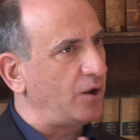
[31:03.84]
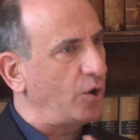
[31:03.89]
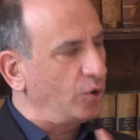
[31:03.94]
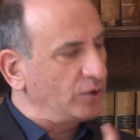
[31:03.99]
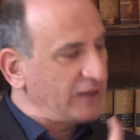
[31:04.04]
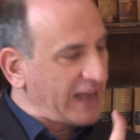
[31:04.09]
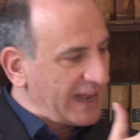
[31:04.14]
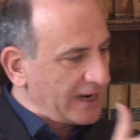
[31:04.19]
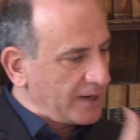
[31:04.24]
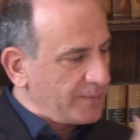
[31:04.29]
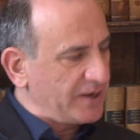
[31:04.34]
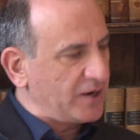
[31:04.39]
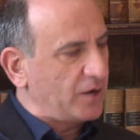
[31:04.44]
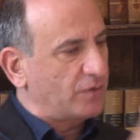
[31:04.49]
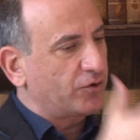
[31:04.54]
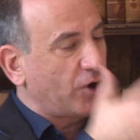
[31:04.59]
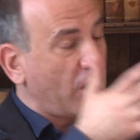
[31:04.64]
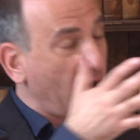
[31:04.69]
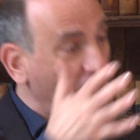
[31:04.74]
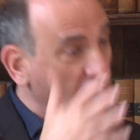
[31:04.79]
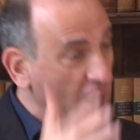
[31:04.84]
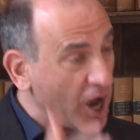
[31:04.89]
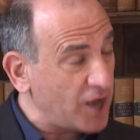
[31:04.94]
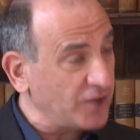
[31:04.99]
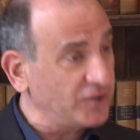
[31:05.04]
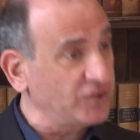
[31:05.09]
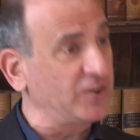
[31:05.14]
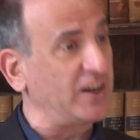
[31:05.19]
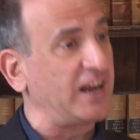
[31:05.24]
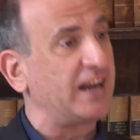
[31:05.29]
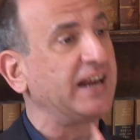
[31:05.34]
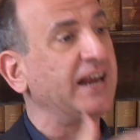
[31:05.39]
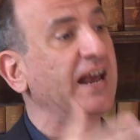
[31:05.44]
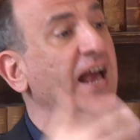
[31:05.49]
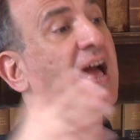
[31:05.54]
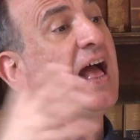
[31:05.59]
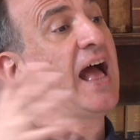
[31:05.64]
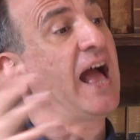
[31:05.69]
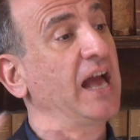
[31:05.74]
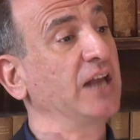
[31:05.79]
whole element of rehearsing
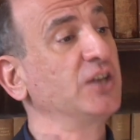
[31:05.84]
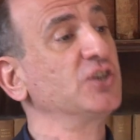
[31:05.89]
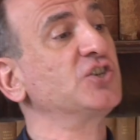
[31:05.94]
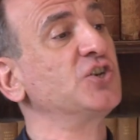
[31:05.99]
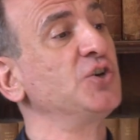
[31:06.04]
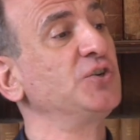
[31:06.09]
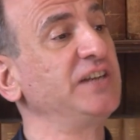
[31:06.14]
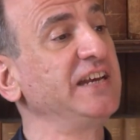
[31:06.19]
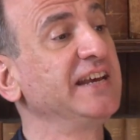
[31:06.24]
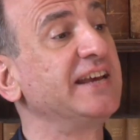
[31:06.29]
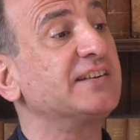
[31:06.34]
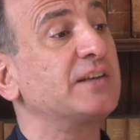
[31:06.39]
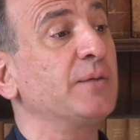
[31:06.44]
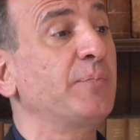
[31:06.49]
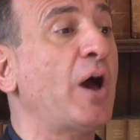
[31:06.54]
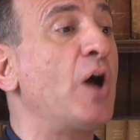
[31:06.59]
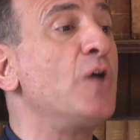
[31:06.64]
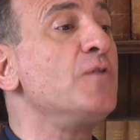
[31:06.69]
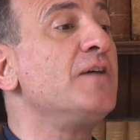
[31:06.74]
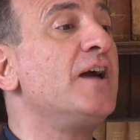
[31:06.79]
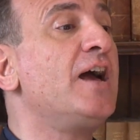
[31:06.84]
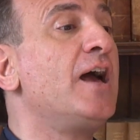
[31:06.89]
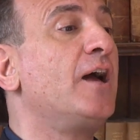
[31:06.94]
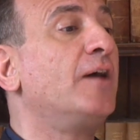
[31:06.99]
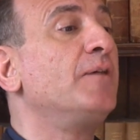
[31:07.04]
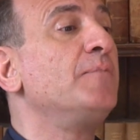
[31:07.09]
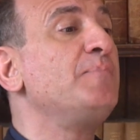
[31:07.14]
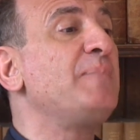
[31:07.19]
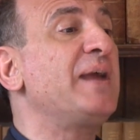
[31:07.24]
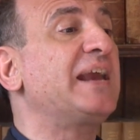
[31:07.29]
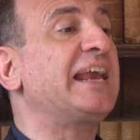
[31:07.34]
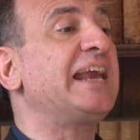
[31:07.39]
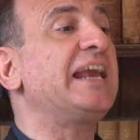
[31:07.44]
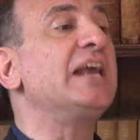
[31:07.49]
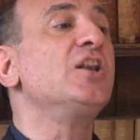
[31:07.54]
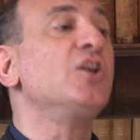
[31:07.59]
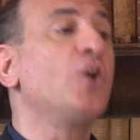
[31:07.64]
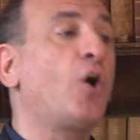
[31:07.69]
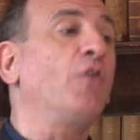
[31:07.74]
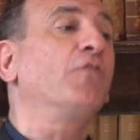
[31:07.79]
and shooting is about making
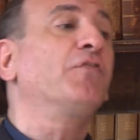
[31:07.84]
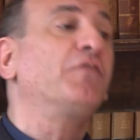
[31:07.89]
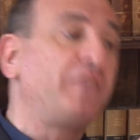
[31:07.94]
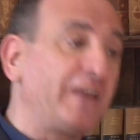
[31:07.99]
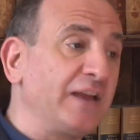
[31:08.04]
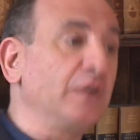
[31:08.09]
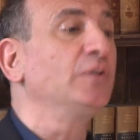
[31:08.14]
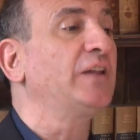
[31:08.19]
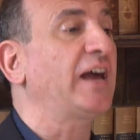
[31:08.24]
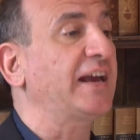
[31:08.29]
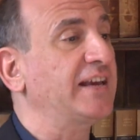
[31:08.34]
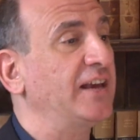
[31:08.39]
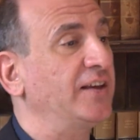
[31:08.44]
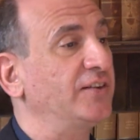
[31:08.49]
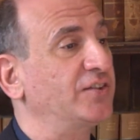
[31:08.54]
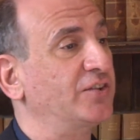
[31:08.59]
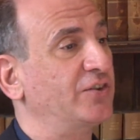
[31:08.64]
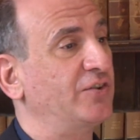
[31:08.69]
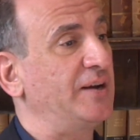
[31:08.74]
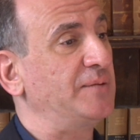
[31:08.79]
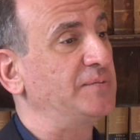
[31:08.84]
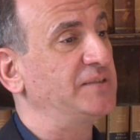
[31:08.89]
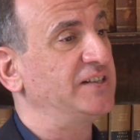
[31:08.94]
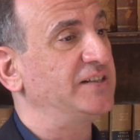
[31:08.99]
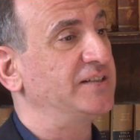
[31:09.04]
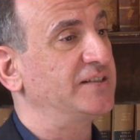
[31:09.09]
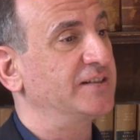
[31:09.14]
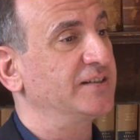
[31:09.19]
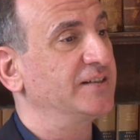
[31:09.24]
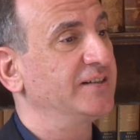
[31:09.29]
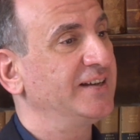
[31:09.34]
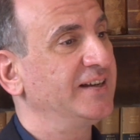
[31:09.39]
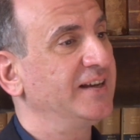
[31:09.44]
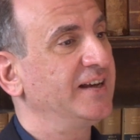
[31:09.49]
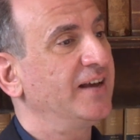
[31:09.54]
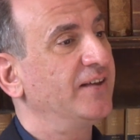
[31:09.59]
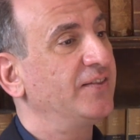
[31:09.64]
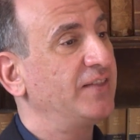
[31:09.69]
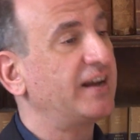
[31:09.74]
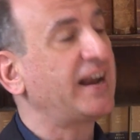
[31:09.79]
it not feel like it's scripted,
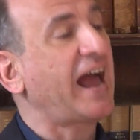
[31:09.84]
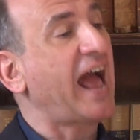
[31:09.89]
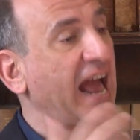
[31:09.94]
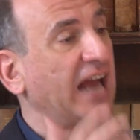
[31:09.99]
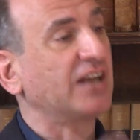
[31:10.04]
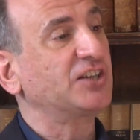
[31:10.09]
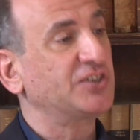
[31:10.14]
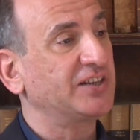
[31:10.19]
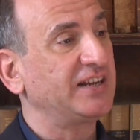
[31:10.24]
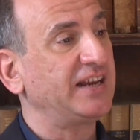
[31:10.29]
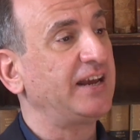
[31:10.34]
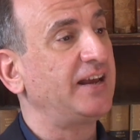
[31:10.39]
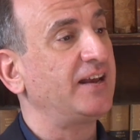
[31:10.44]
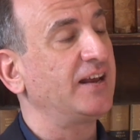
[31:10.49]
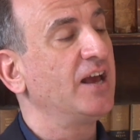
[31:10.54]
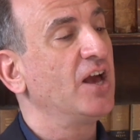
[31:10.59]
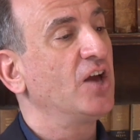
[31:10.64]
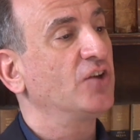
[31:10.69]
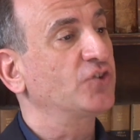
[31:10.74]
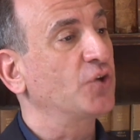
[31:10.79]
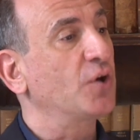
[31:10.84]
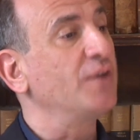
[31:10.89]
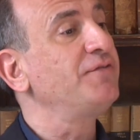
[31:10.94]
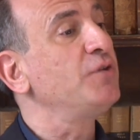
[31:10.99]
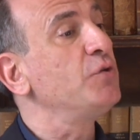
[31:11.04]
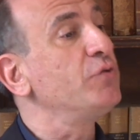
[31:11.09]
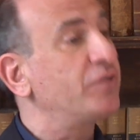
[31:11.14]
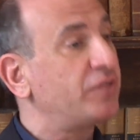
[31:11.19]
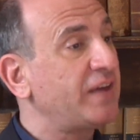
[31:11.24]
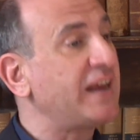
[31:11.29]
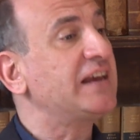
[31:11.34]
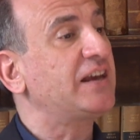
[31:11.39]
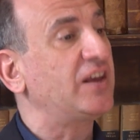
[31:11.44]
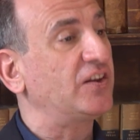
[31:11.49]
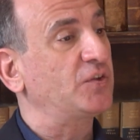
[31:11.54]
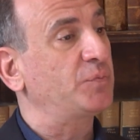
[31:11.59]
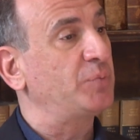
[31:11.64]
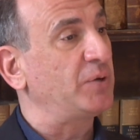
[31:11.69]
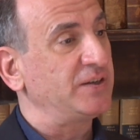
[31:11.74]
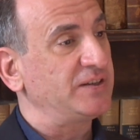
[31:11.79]
that actually. So if you think
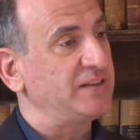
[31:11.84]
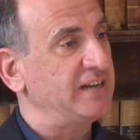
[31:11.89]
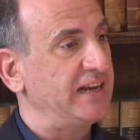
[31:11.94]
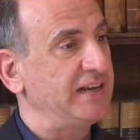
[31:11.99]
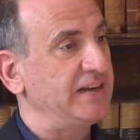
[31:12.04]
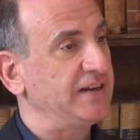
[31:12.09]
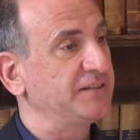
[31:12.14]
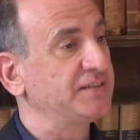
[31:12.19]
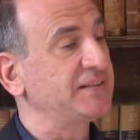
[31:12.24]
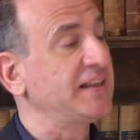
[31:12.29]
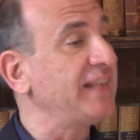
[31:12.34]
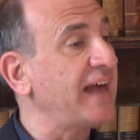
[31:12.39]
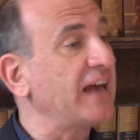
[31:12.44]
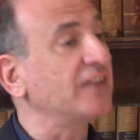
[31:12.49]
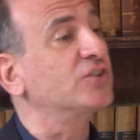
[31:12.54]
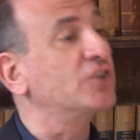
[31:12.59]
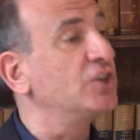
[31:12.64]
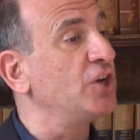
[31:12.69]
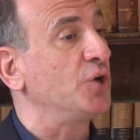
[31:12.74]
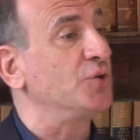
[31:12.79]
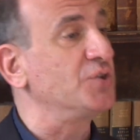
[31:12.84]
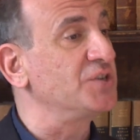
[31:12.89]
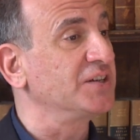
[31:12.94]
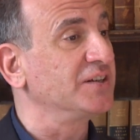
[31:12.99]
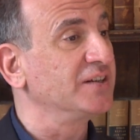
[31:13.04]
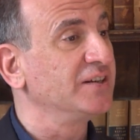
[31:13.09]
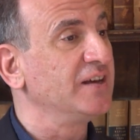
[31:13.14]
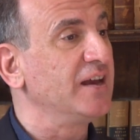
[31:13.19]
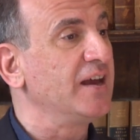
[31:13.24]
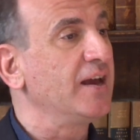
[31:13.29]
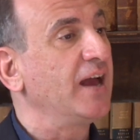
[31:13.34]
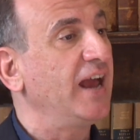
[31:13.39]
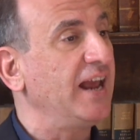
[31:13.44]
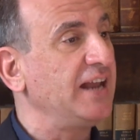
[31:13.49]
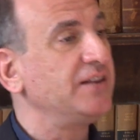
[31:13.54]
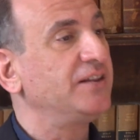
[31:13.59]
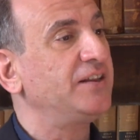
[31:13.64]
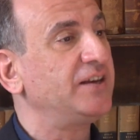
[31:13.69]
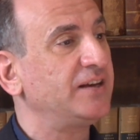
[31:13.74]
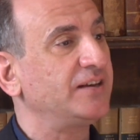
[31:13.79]
it's spontaneous, then that's good,
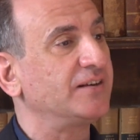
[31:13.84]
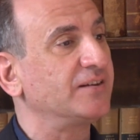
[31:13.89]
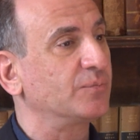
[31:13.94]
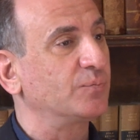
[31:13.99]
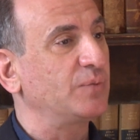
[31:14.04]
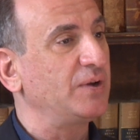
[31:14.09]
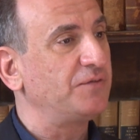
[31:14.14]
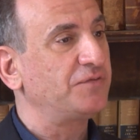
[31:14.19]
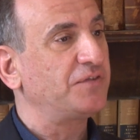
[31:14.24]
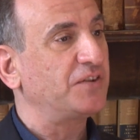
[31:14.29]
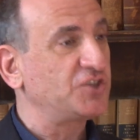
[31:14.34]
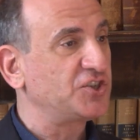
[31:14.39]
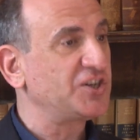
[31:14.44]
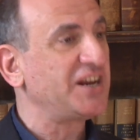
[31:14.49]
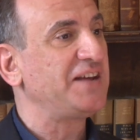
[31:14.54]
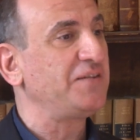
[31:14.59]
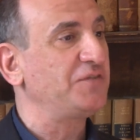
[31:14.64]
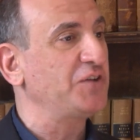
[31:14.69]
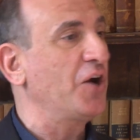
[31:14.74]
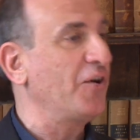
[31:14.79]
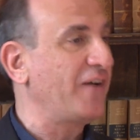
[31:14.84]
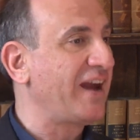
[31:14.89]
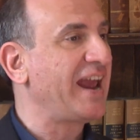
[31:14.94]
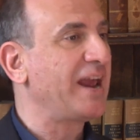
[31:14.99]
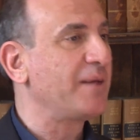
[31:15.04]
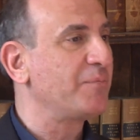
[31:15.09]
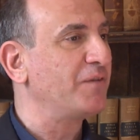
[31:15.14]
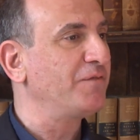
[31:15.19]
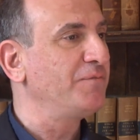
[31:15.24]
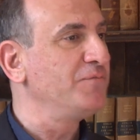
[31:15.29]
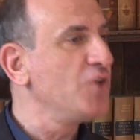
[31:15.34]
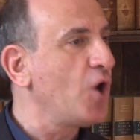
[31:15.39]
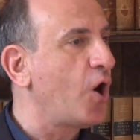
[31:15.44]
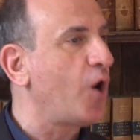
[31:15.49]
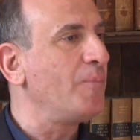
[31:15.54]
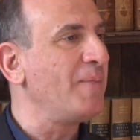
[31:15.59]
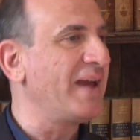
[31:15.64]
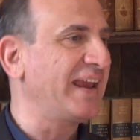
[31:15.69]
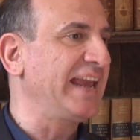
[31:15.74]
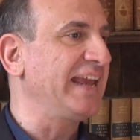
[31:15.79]
in that we've achieved our aim of
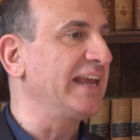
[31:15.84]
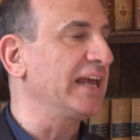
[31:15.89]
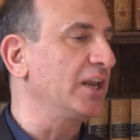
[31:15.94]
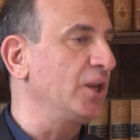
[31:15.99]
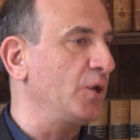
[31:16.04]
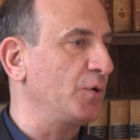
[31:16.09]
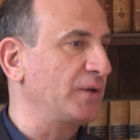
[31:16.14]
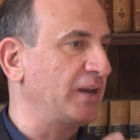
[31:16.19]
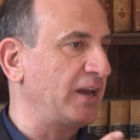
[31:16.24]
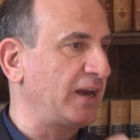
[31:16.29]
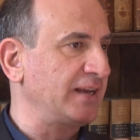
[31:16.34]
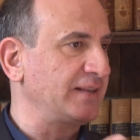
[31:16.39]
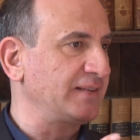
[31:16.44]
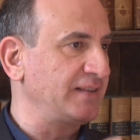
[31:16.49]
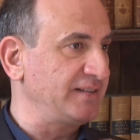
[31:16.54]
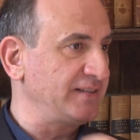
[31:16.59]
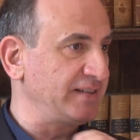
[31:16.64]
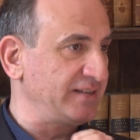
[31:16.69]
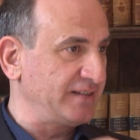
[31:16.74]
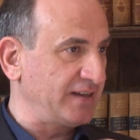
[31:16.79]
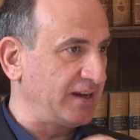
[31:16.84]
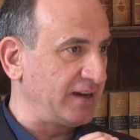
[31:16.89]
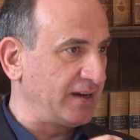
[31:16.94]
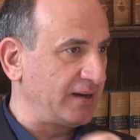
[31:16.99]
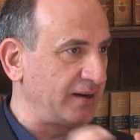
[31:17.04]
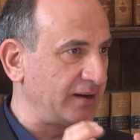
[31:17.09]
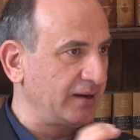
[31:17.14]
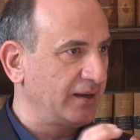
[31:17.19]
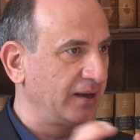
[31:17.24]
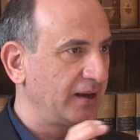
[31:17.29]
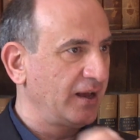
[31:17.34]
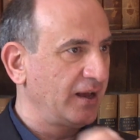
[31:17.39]
not making it look like this is a,